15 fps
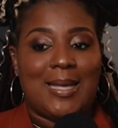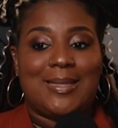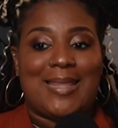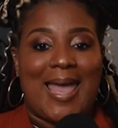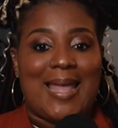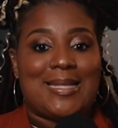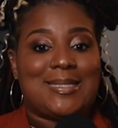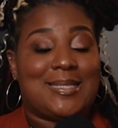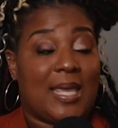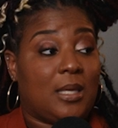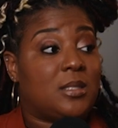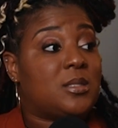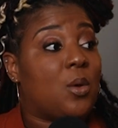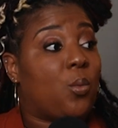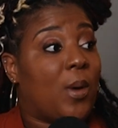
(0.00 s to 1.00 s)
that
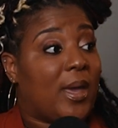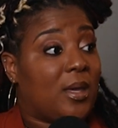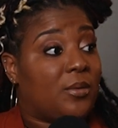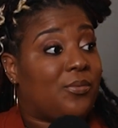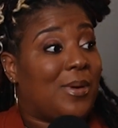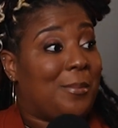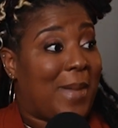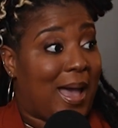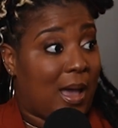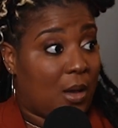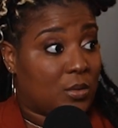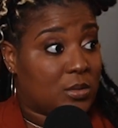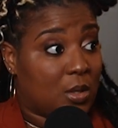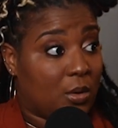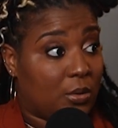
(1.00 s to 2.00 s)
takes away from my
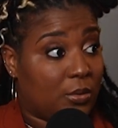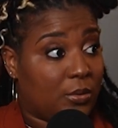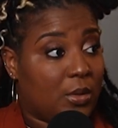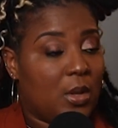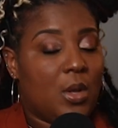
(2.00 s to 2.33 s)
household.